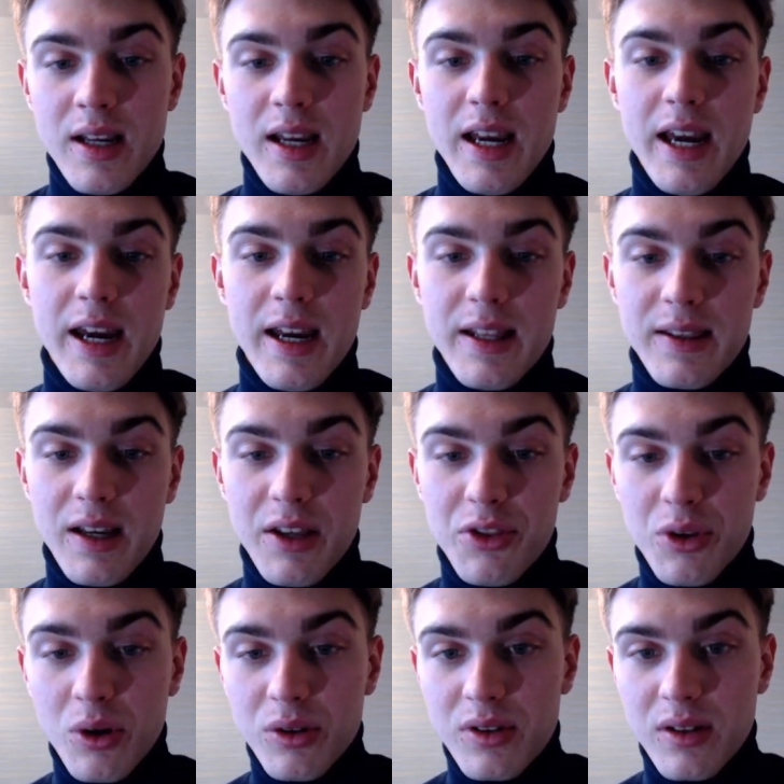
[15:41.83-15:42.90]
and I
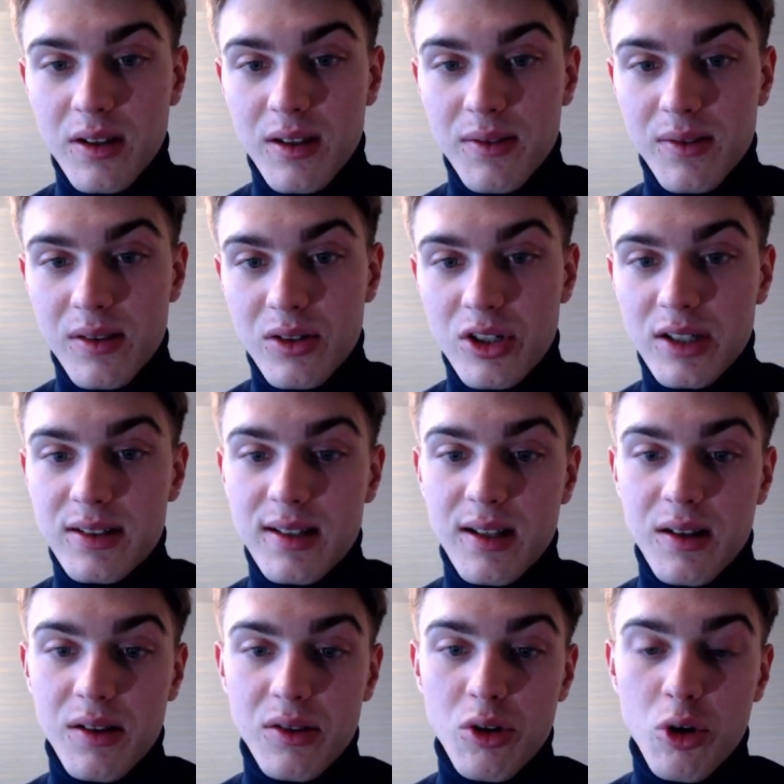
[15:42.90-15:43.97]
thought just
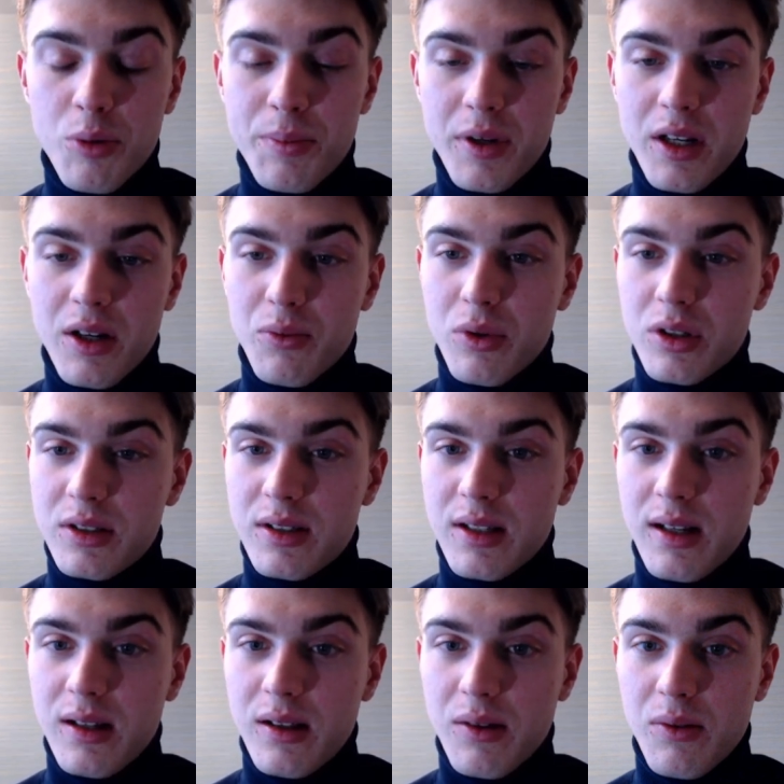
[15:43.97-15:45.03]
the opening
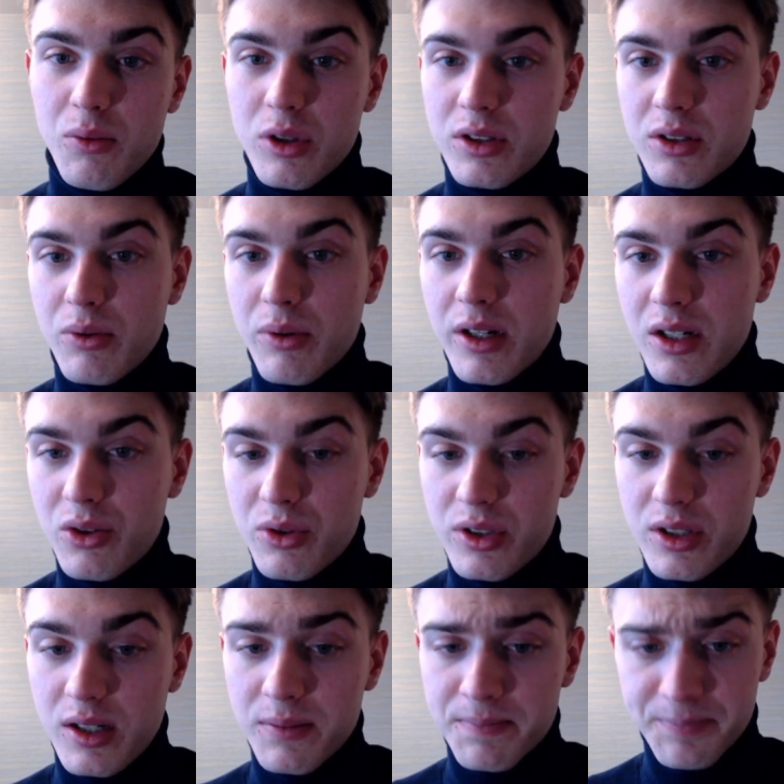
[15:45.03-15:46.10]
was quite
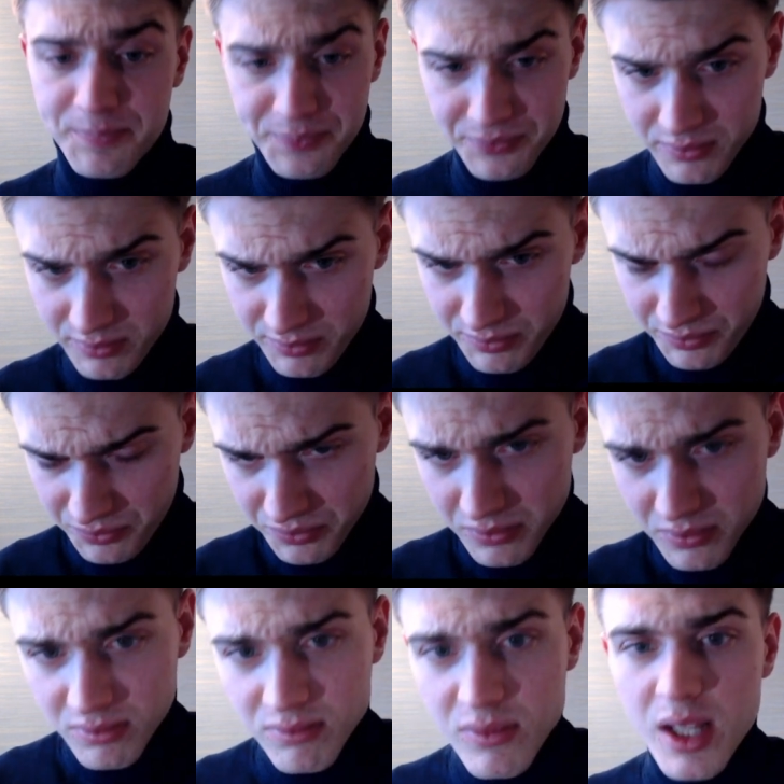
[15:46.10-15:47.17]
interesting
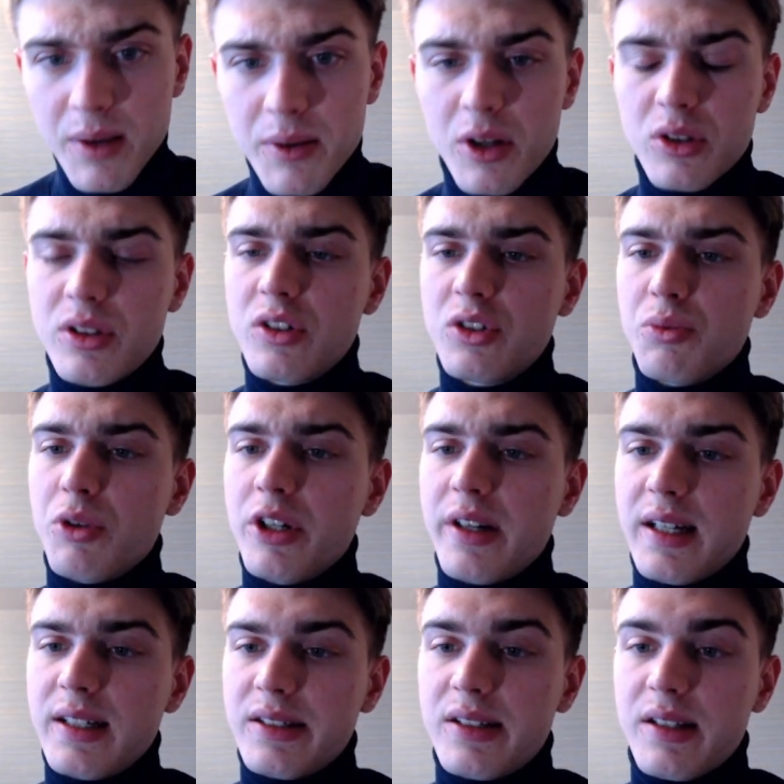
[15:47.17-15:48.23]
because there's one
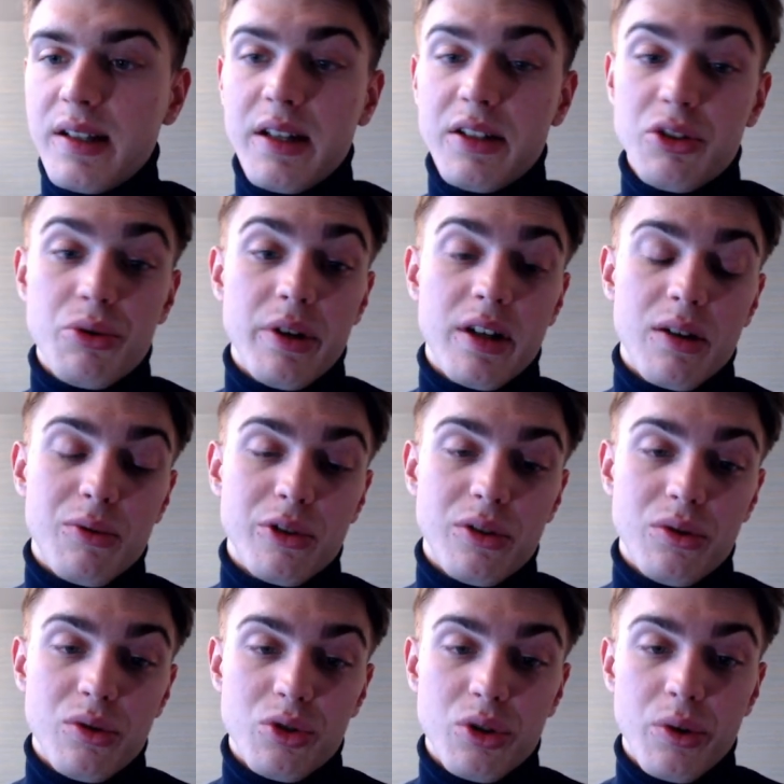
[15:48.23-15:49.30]
nice trick I wanted
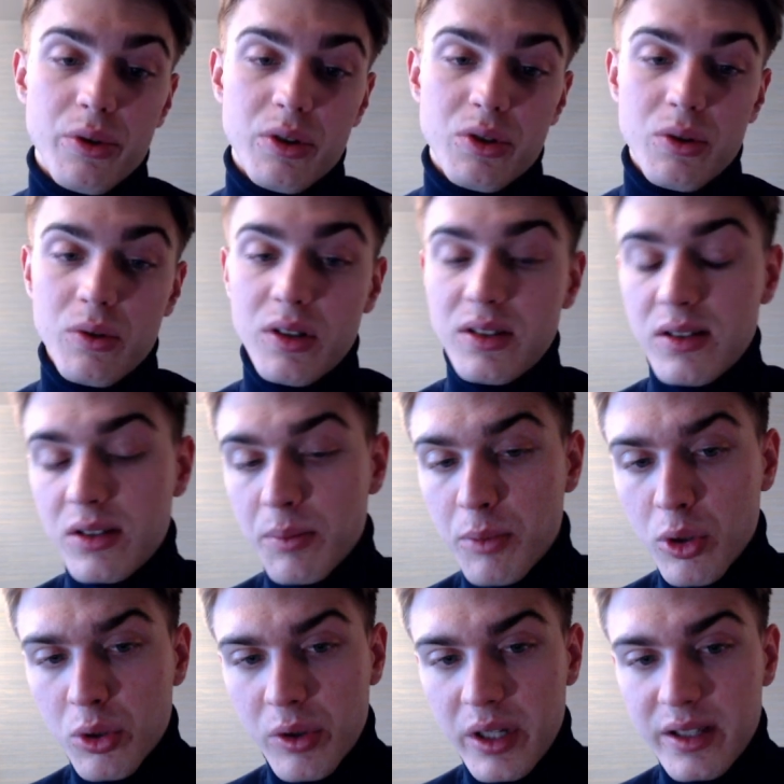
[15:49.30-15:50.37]
to show you. So this is the
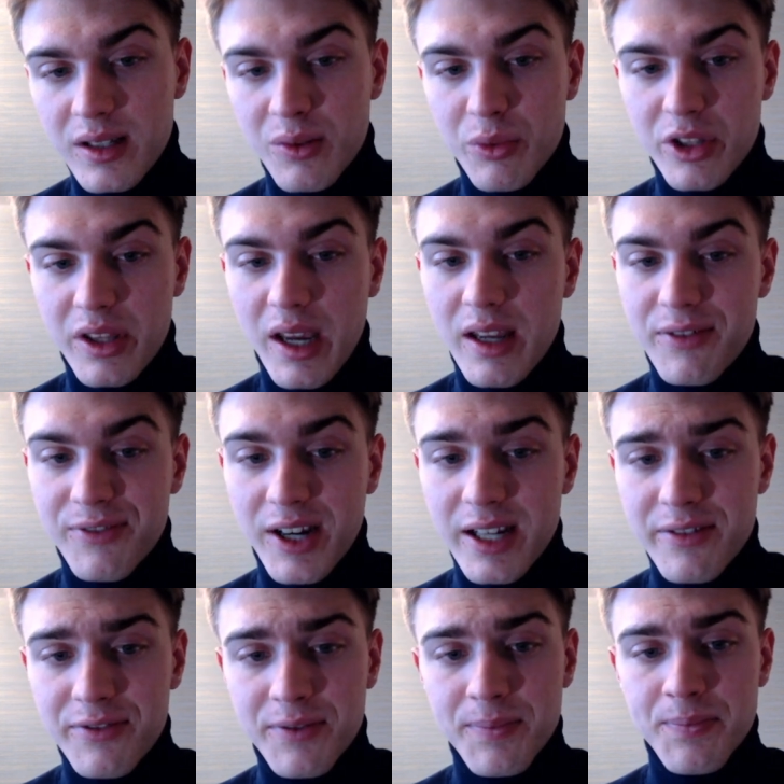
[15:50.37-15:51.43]
Bogo Indian with a5.